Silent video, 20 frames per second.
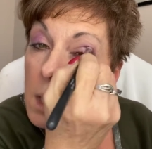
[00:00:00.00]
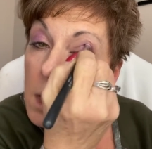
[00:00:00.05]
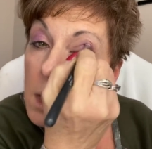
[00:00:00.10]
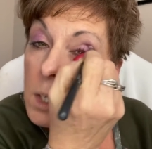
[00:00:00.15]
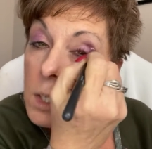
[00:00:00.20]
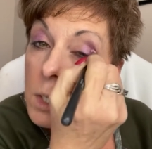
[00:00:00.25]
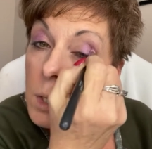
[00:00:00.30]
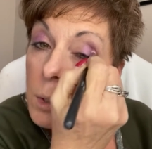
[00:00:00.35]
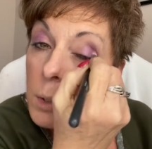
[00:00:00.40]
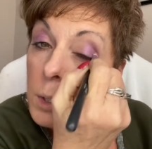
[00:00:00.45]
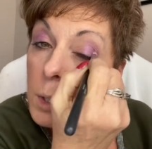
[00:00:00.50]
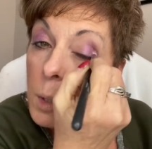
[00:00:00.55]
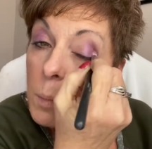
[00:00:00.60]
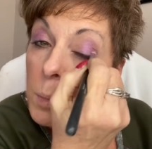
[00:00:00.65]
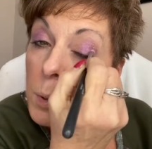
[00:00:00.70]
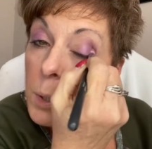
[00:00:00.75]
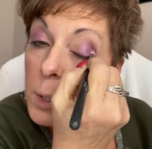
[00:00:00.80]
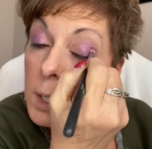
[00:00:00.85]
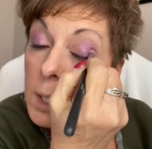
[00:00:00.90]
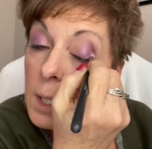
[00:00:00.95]
so that you're
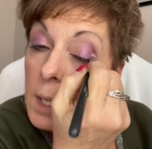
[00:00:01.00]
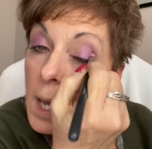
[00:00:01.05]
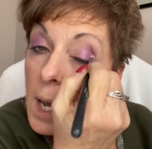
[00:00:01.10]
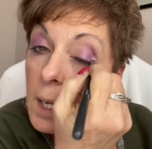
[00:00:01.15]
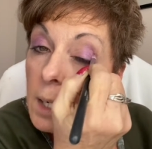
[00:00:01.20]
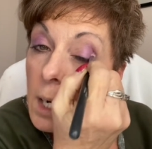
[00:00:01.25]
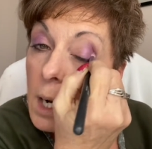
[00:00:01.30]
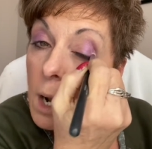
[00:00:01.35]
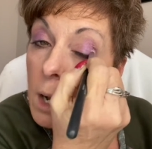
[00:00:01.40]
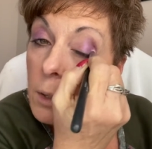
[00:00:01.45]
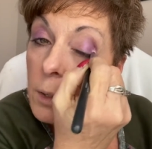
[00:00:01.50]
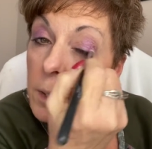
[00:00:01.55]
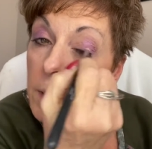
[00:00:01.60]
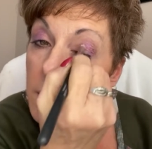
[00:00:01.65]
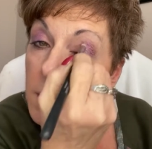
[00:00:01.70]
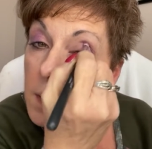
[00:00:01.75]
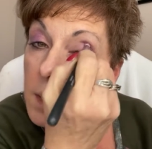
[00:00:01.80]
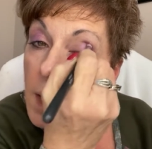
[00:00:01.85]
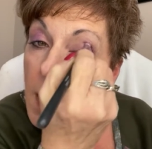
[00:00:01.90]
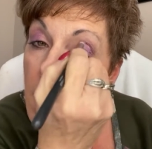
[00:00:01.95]
putting that color
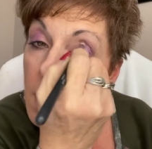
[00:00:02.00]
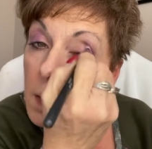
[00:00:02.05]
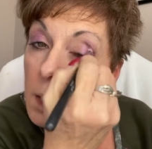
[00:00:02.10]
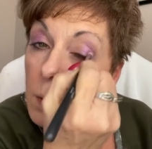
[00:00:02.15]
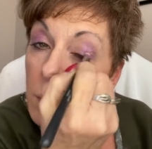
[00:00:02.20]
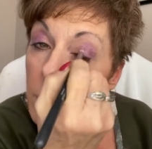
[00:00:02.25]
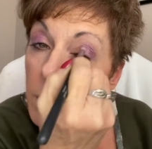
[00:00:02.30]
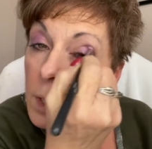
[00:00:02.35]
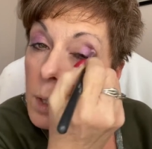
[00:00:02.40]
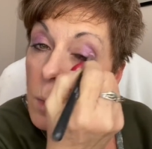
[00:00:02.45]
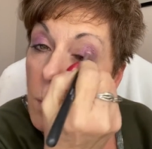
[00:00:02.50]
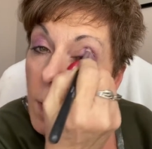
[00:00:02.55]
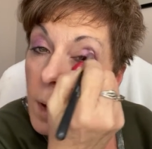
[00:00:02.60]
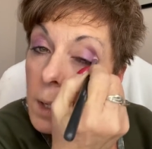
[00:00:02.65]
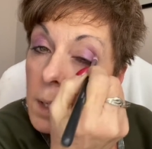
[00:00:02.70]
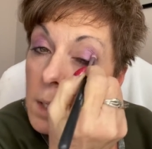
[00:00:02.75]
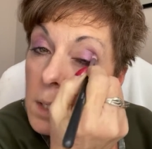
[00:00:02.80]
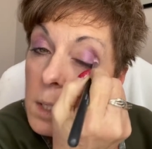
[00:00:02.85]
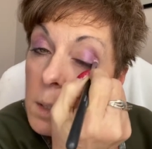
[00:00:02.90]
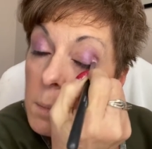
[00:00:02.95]
exactly where you want
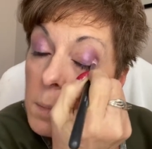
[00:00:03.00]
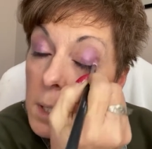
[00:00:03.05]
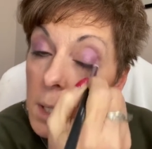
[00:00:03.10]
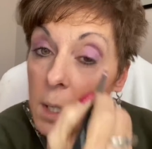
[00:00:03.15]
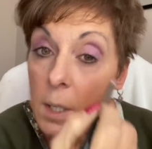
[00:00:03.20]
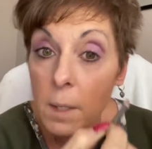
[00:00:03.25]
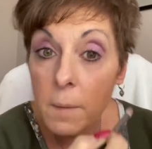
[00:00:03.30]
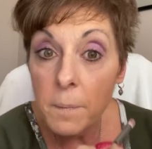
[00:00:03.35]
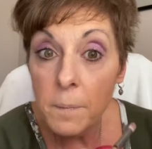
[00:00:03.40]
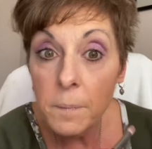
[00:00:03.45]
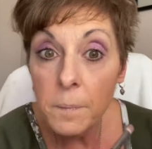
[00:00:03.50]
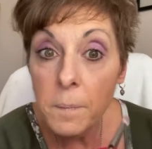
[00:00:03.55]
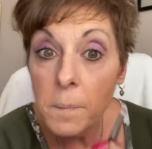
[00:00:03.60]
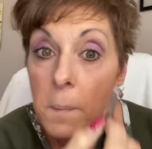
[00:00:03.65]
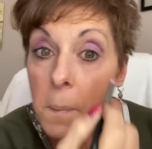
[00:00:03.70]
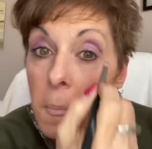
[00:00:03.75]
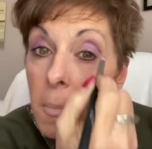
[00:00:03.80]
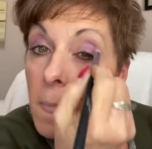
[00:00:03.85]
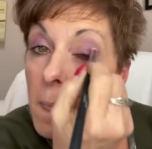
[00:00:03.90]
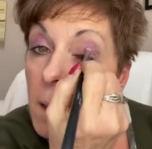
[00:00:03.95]
it to be.
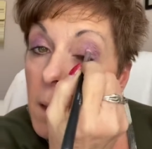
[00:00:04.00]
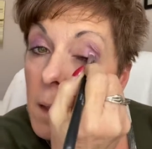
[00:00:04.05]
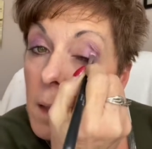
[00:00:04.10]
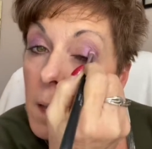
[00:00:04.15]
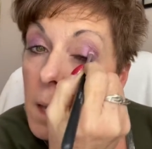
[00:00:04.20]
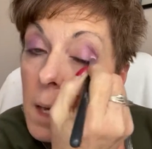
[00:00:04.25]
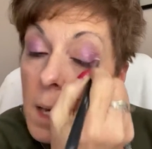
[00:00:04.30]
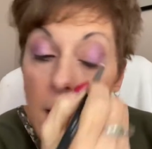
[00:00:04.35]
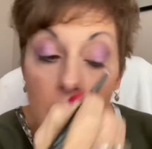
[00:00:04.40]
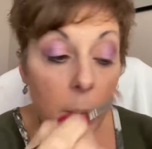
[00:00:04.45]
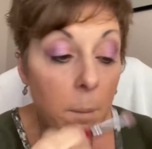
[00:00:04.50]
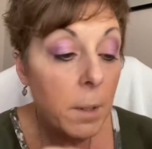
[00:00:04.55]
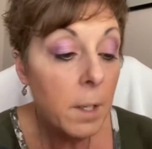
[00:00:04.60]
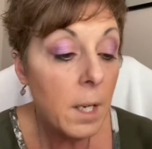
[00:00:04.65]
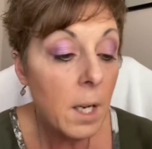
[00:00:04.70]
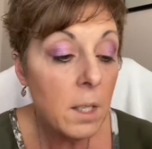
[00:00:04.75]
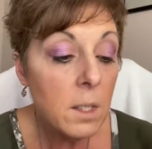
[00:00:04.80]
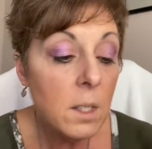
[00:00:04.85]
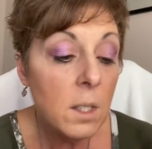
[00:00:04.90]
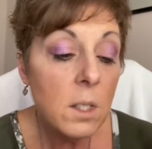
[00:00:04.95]
And
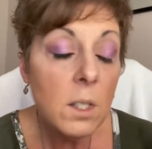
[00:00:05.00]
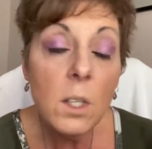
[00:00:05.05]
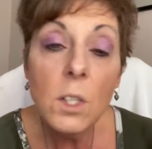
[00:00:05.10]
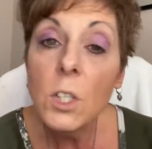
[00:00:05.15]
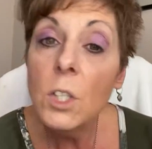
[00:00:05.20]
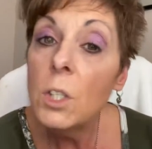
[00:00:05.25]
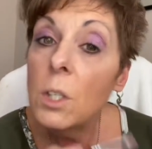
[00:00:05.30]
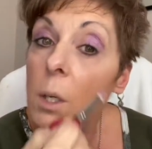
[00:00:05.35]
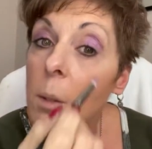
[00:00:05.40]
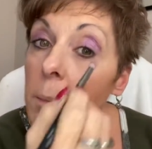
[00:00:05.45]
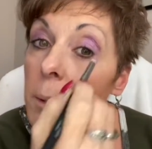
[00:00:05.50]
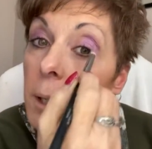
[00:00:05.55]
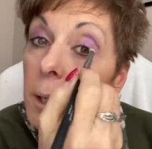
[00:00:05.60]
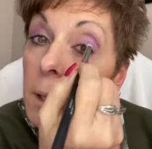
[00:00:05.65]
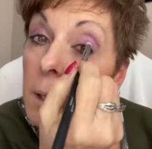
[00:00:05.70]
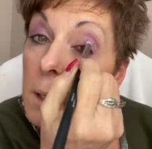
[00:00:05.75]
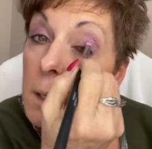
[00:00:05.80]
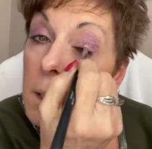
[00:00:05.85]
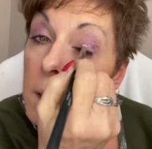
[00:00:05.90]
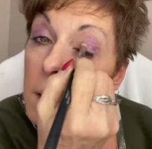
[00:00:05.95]
because it's a
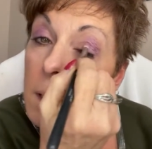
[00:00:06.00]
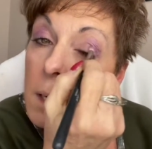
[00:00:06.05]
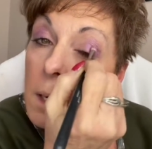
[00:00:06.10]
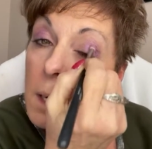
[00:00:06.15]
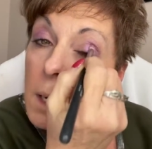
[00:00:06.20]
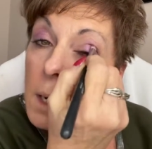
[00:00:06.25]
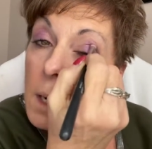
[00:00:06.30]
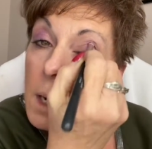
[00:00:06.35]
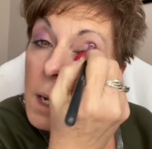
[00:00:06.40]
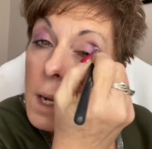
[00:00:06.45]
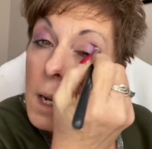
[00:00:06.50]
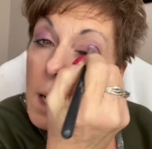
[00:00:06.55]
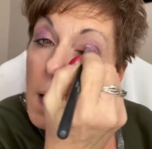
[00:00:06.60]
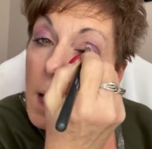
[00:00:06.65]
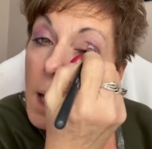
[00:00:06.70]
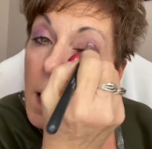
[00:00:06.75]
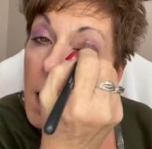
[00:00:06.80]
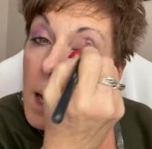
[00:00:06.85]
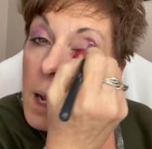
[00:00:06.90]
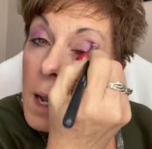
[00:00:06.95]
shimmer,
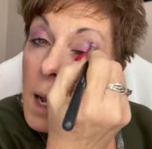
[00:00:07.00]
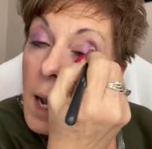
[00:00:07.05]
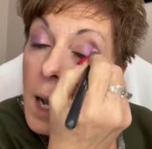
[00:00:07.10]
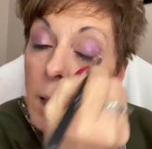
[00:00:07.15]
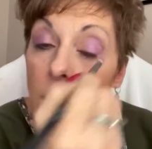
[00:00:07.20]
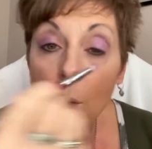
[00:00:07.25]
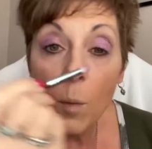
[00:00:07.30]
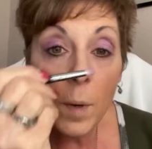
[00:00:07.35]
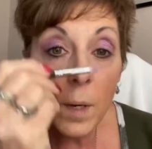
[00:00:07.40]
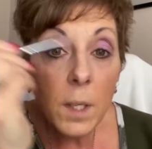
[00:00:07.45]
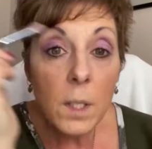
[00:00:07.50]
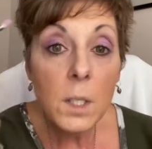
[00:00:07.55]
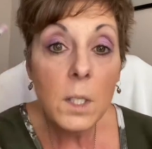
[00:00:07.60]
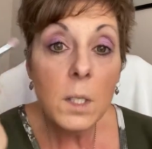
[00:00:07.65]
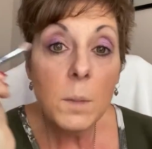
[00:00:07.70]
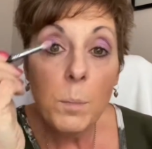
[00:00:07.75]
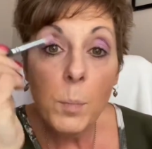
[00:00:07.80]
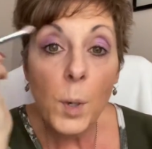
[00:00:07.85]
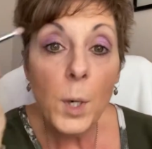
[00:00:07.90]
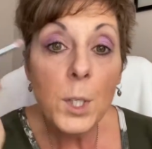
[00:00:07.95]
I don't want to
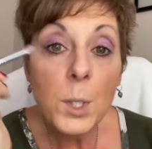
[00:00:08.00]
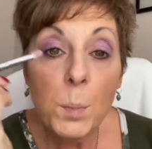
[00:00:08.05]
just brush.